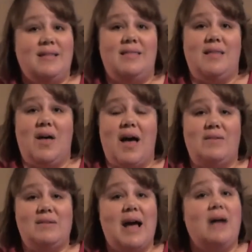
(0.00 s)
that they'll
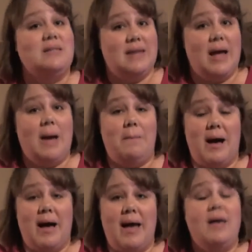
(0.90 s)
have towels down
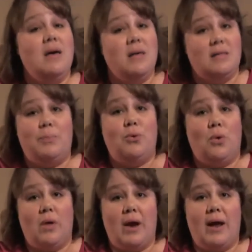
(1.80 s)
by the
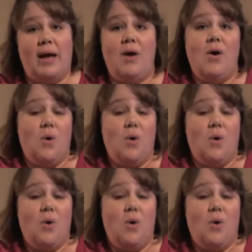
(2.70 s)
pool area,